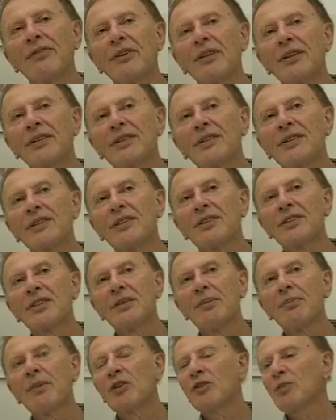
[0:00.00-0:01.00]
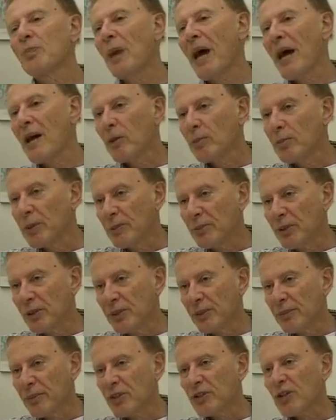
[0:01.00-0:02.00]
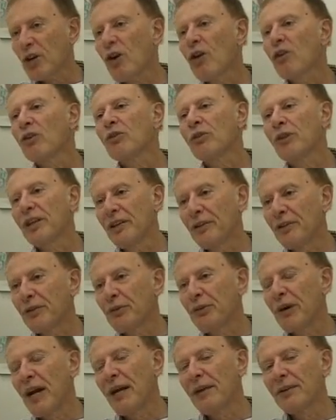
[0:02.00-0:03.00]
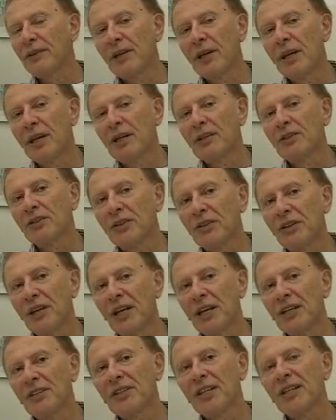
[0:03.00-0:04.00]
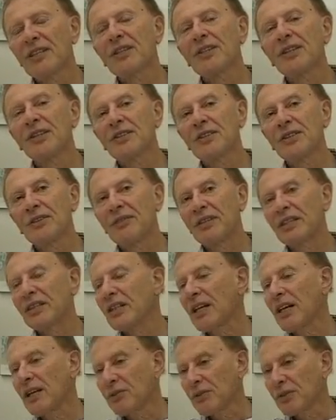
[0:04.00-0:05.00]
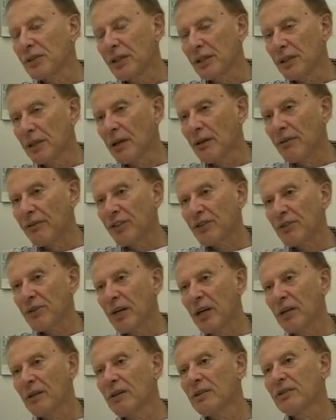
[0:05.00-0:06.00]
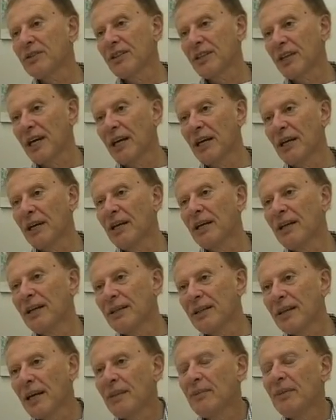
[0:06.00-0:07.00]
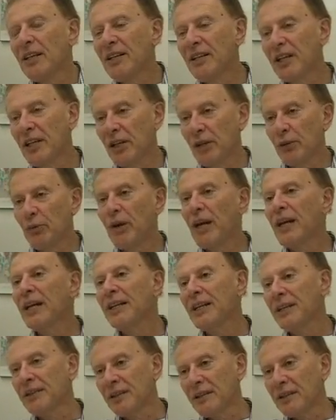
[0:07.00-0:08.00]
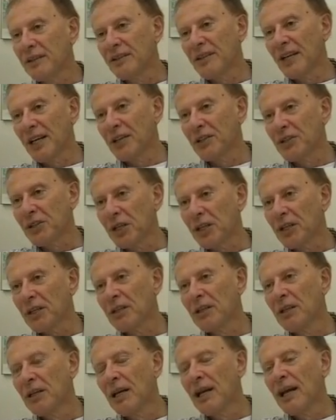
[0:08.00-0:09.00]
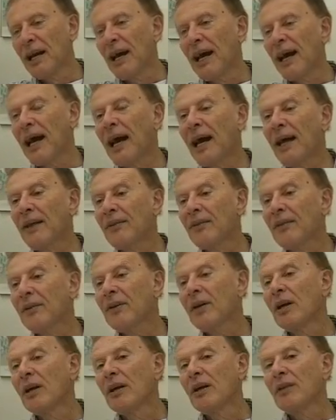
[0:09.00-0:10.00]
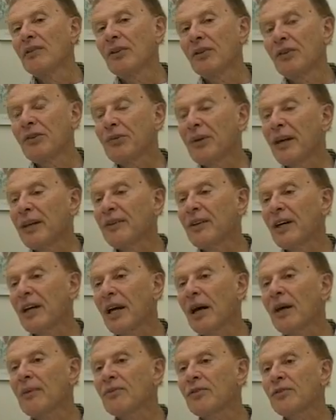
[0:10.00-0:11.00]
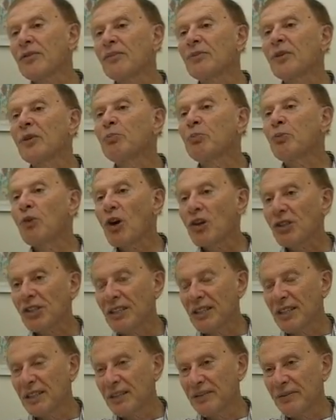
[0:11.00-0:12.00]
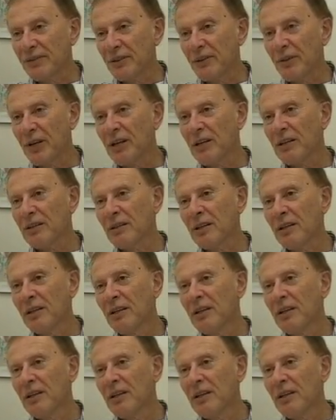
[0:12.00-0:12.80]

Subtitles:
for instance, the most palpable, the most concrete threat to the existence of this country, of Israel today, namely the Iranian danger and the threat that comes from the proxies of Iran,